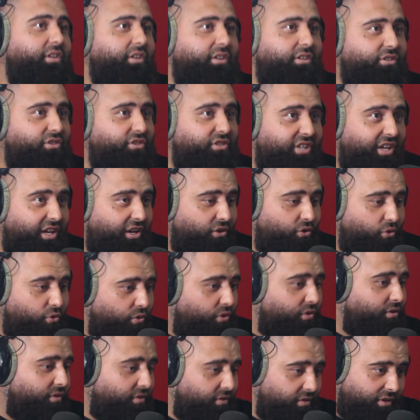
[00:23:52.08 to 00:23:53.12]
just get
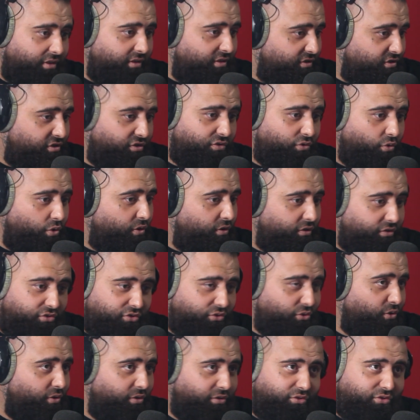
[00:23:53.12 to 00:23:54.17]
cooked and snort and
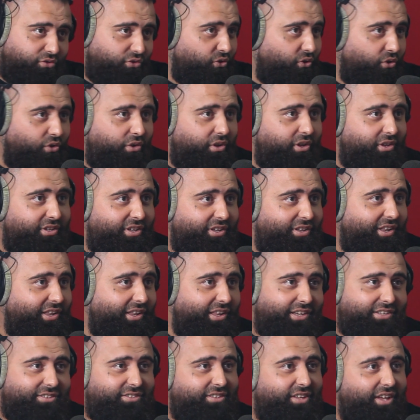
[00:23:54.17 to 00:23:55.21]
snort and snort, and then the
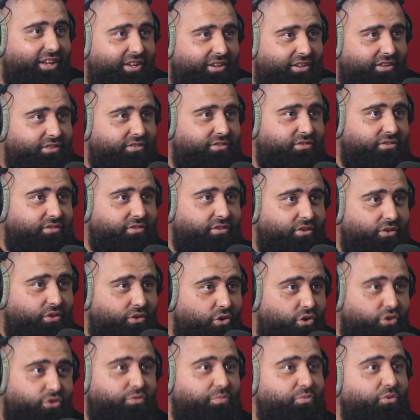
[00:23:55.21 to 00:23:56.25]
next day it
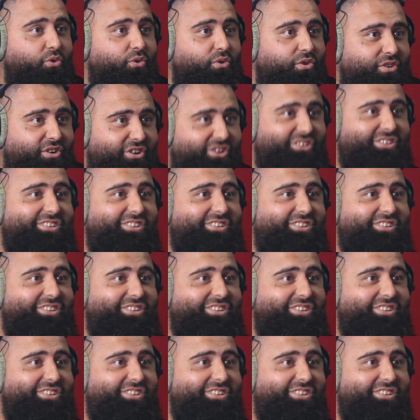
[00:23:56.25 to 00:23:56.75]
hurts more, you know?